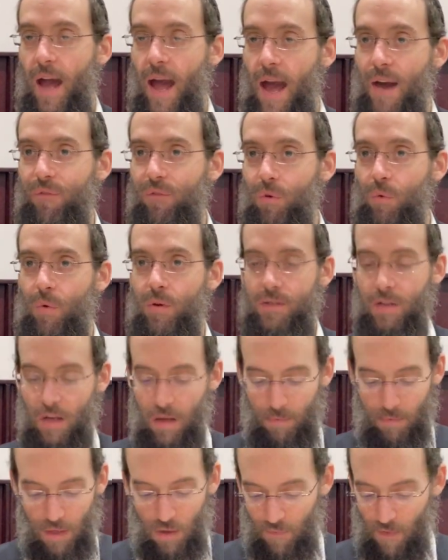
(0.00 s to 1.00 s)
afterwards. It
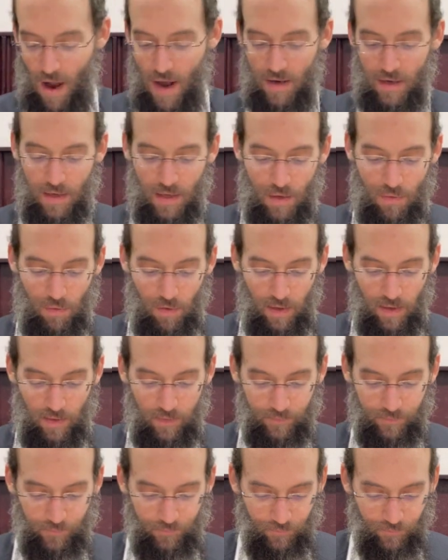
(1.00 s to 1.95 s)
can be divided equally.